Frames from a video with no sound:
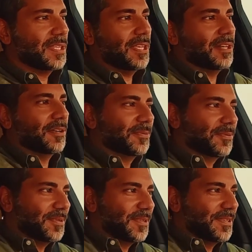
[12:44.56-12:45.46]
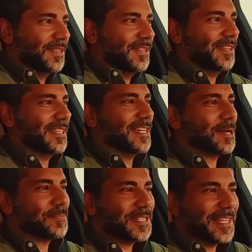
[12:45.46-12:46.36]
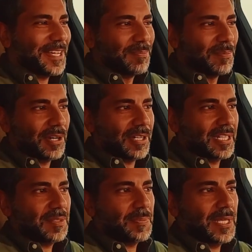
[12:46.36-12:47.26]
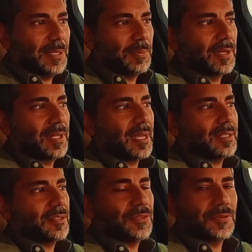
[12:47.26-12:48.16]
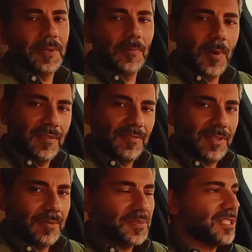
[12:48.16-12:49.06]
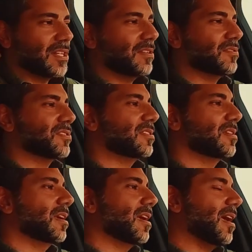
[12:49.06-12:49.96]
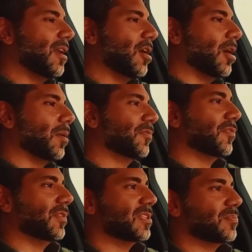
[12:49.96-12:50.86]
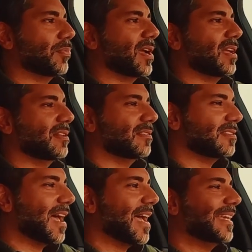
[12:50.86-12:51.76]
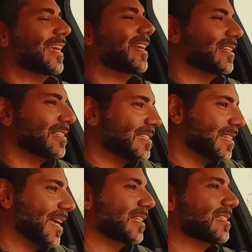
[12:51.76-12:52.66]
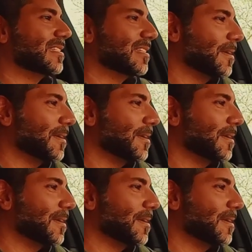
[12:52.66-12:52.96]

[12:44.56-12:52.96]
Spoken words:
you know, the upscale market, people that are doing well for themselves and opt for this brand. I get it that